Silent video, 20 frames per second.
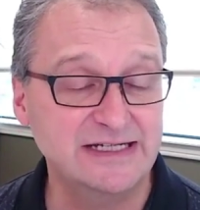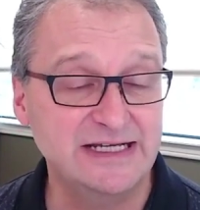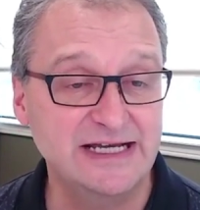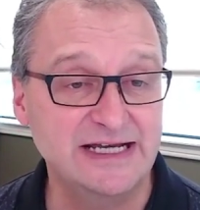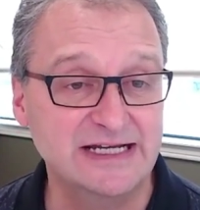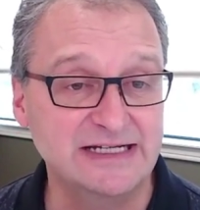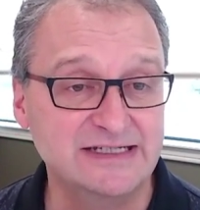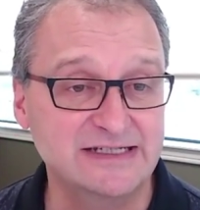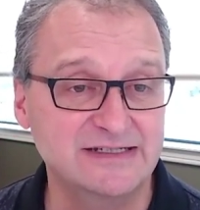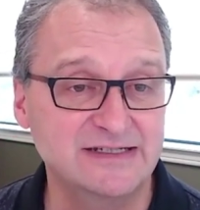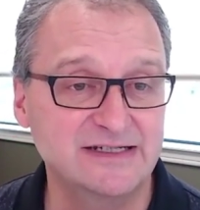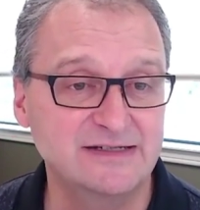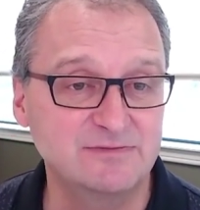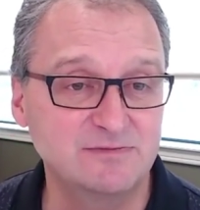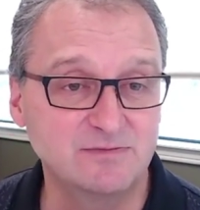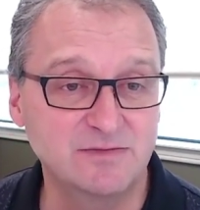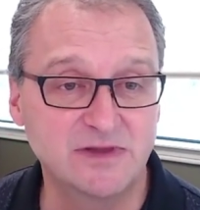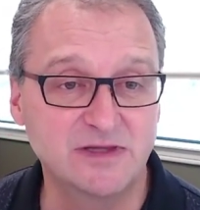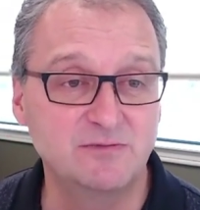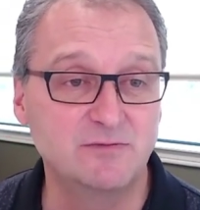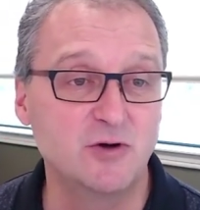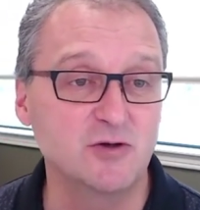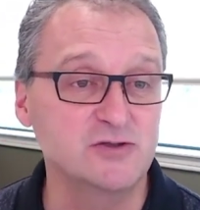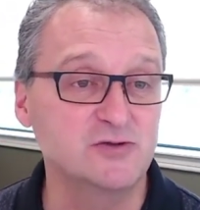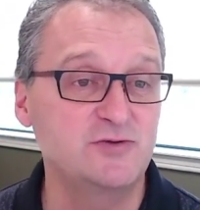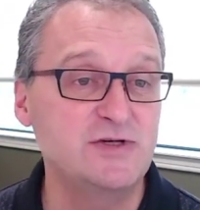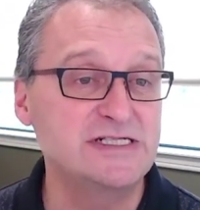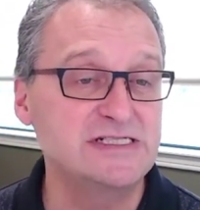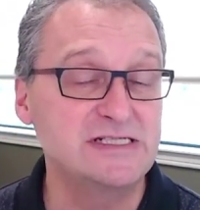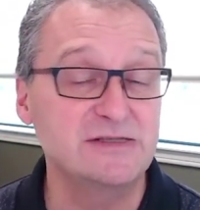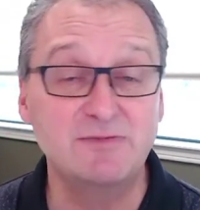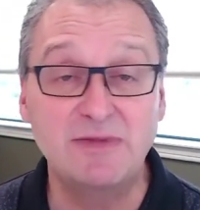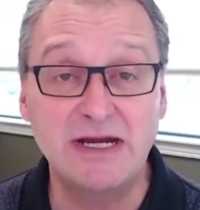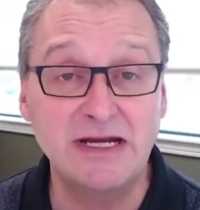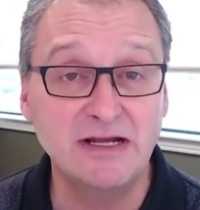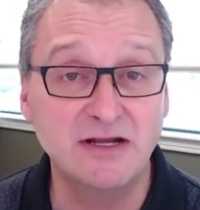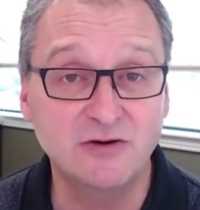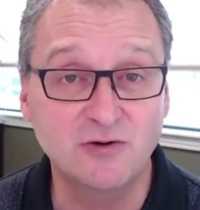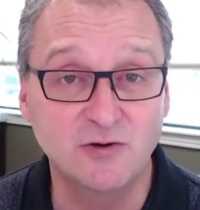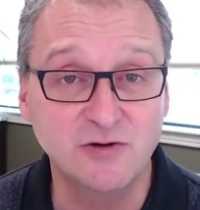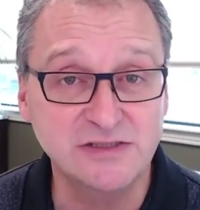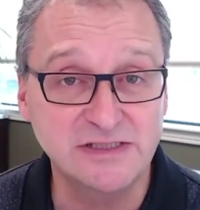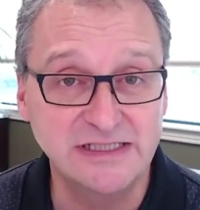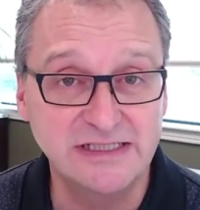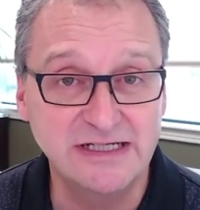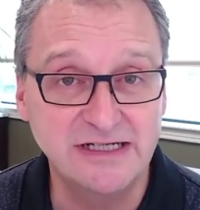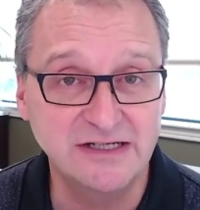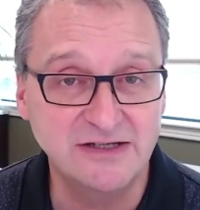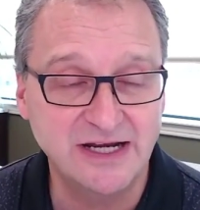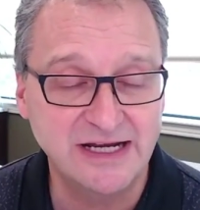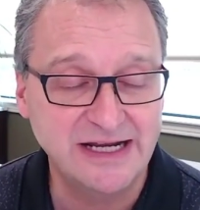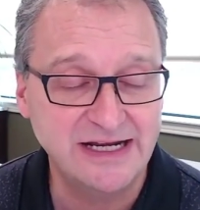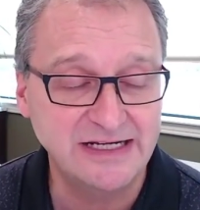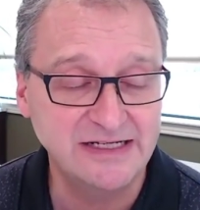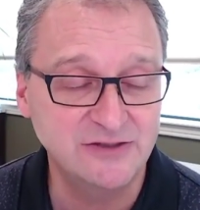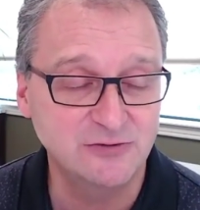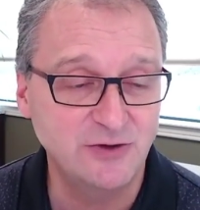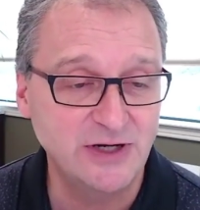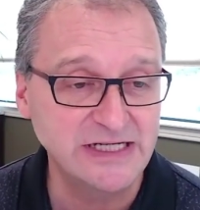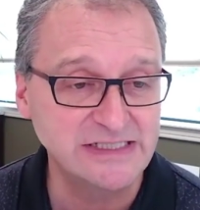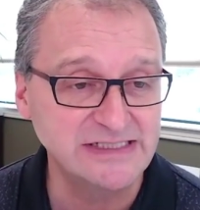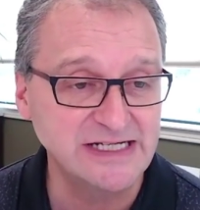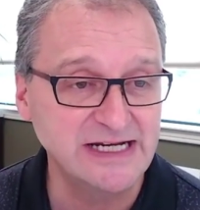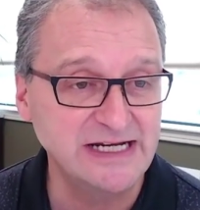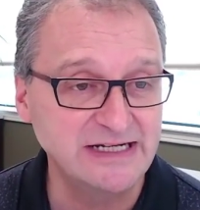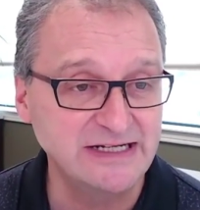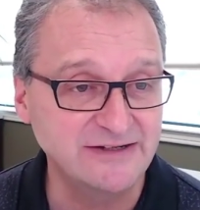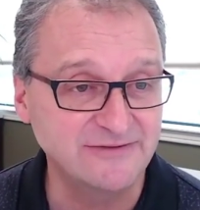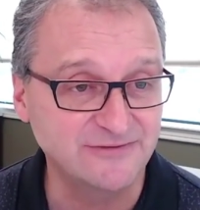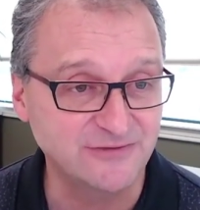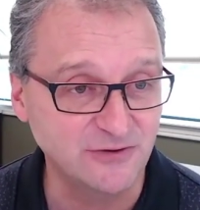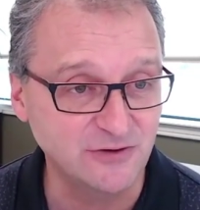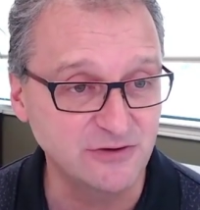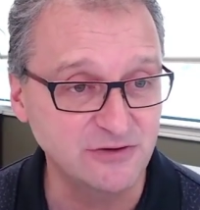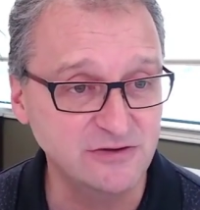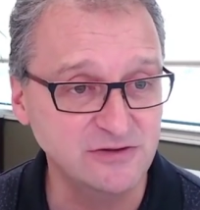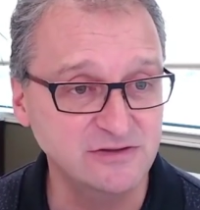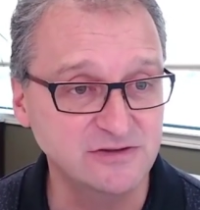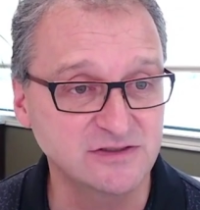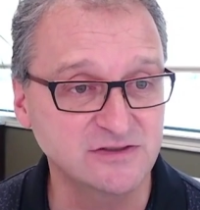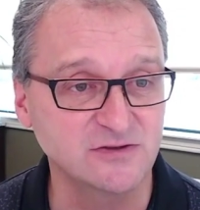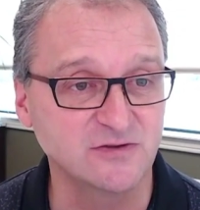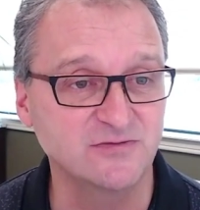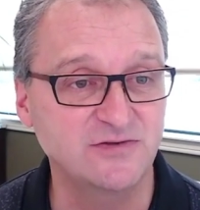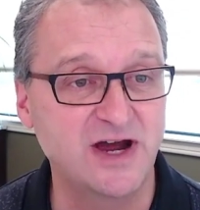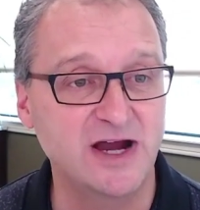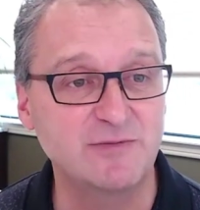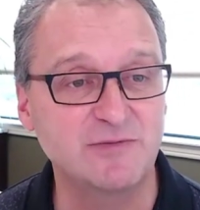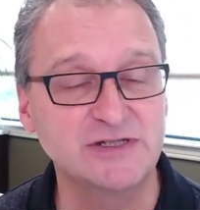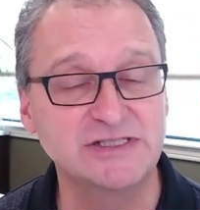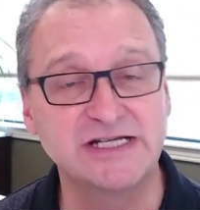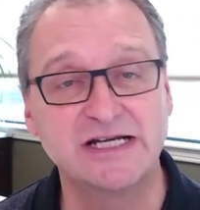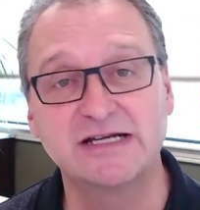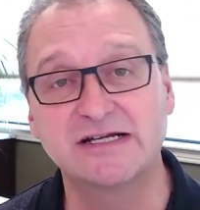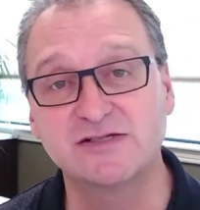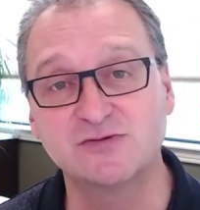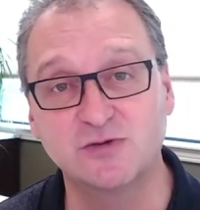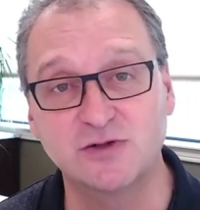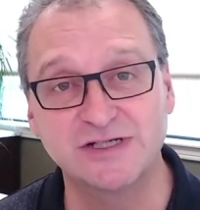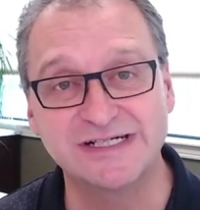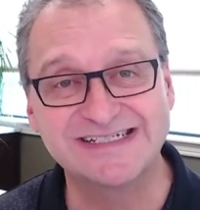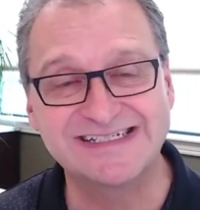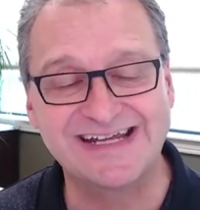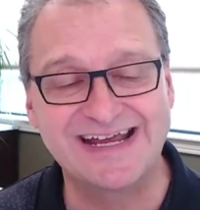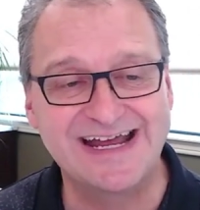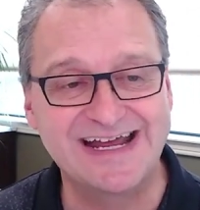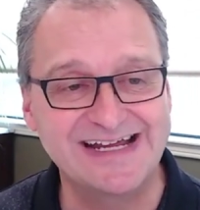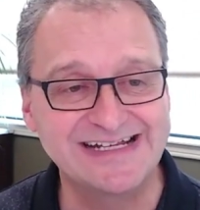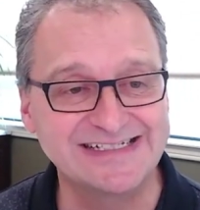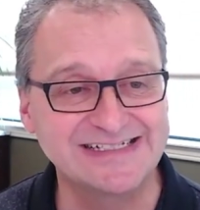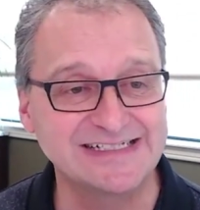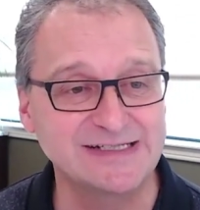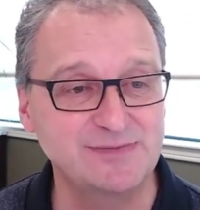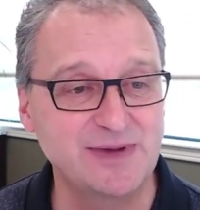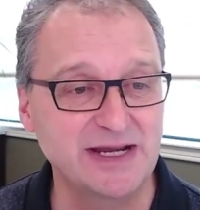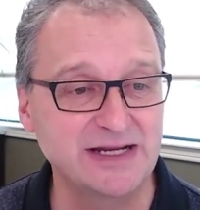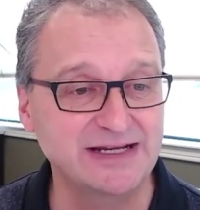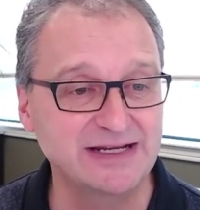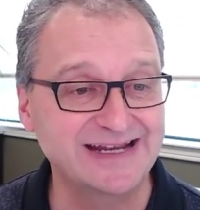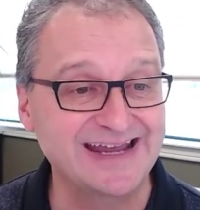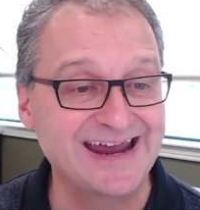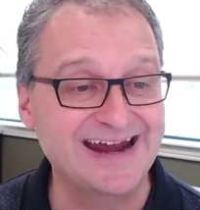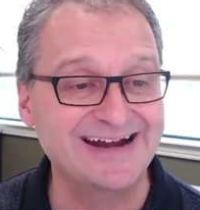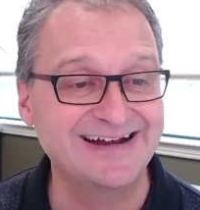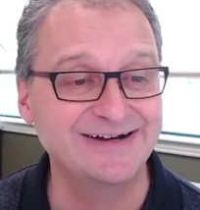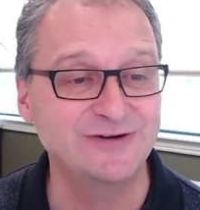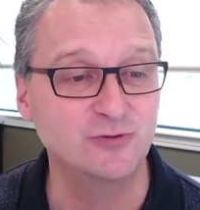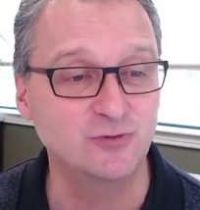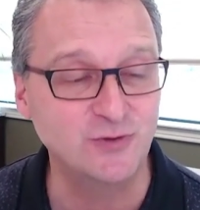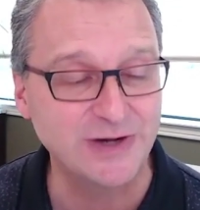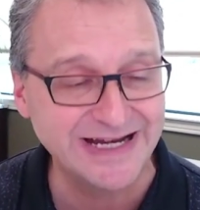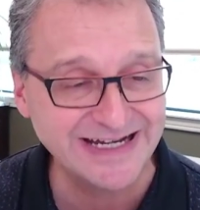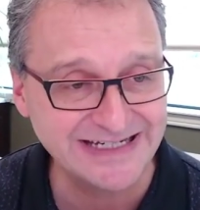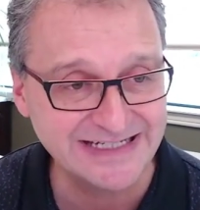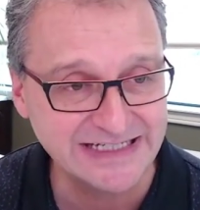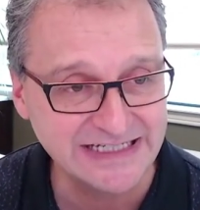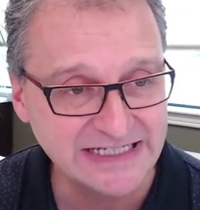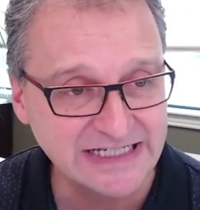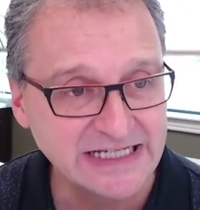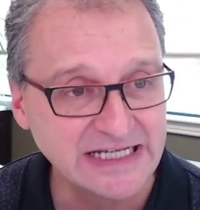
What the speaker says: at the most recent meeting, of course, they didn't hike rates any further, and so 5% is where it stands as a Bank of Canada rate.